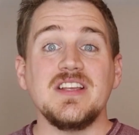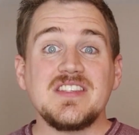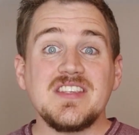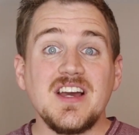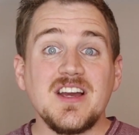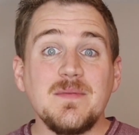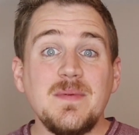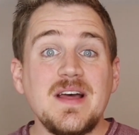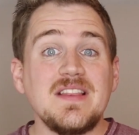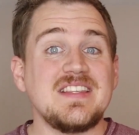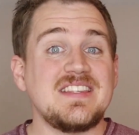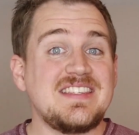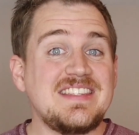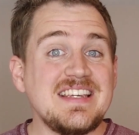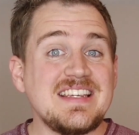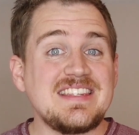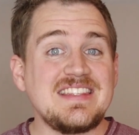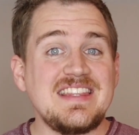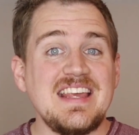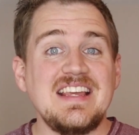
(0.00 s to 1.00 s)
Let's talk about the
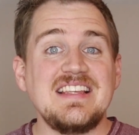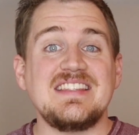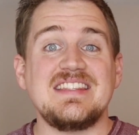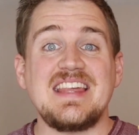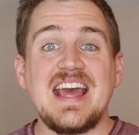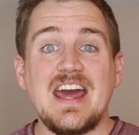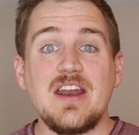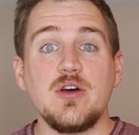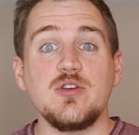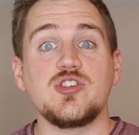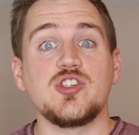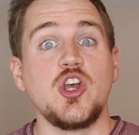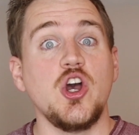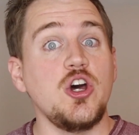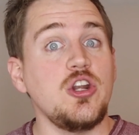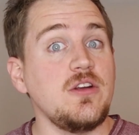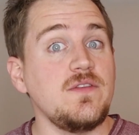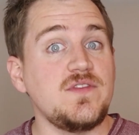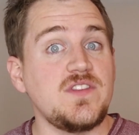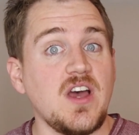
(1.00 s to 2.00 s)
six things Thanos
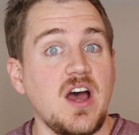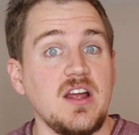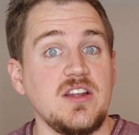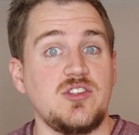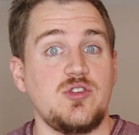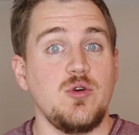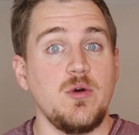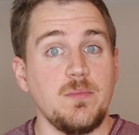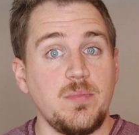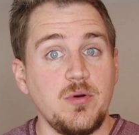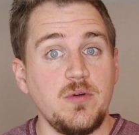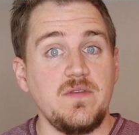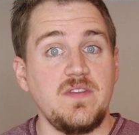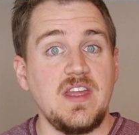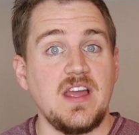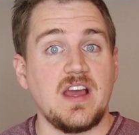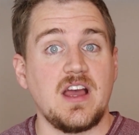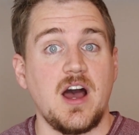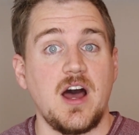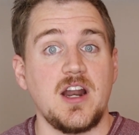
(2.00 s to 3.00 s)
could have done to improve
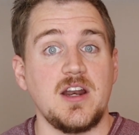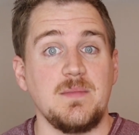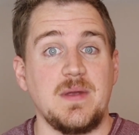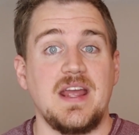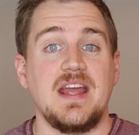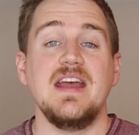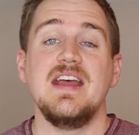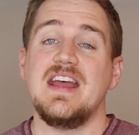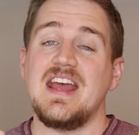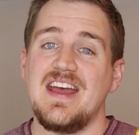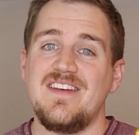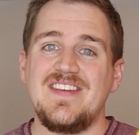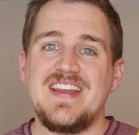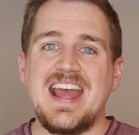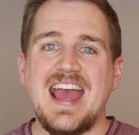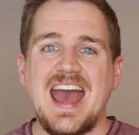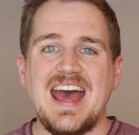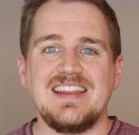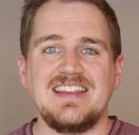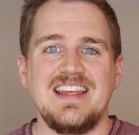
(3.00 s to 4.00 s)
the economy if
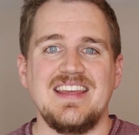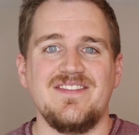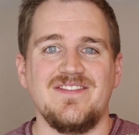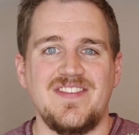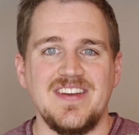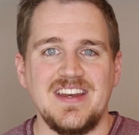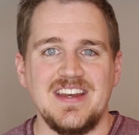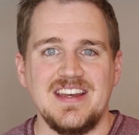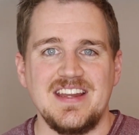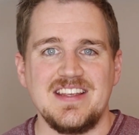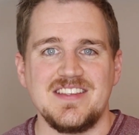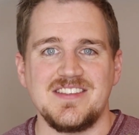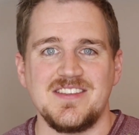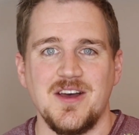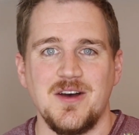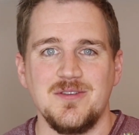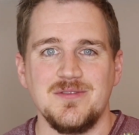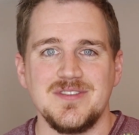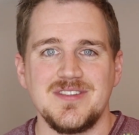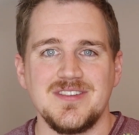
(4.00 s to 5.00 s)
he had the Infinity
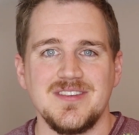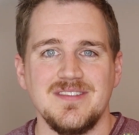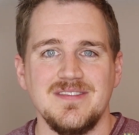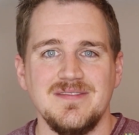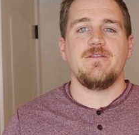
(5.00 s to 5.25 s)
Stones.